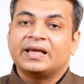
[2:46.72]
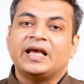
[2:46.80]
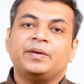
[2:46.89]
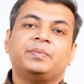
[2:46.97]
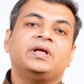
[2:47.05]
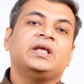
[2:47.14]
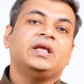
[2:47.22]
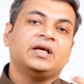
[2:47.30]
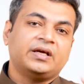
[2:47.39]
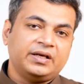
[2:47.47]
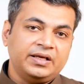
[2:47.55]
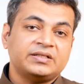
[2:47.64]
can be
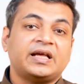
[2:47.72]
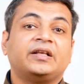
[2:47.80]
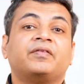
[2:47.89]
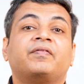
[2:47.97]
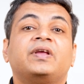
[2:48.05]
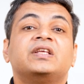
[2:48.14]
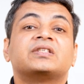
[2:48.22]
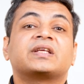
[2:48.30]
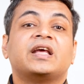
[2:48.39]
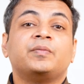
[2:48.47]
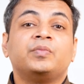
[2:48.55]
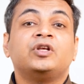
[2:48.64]
increased and the waste
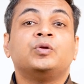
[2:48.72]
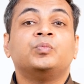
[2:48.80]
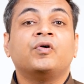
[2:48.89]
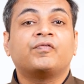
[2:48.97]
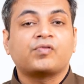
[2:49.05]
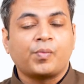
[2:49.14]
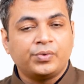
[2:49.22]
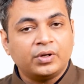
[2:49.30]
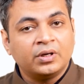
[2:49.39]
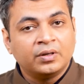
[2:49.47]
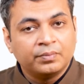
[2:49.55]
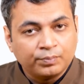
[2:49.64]
can be removed from
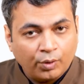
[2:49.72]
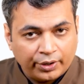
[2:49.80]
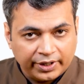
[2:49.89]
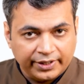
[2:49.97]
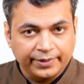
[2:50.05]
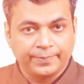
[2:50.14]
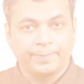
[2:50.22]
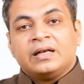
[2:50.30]
your body.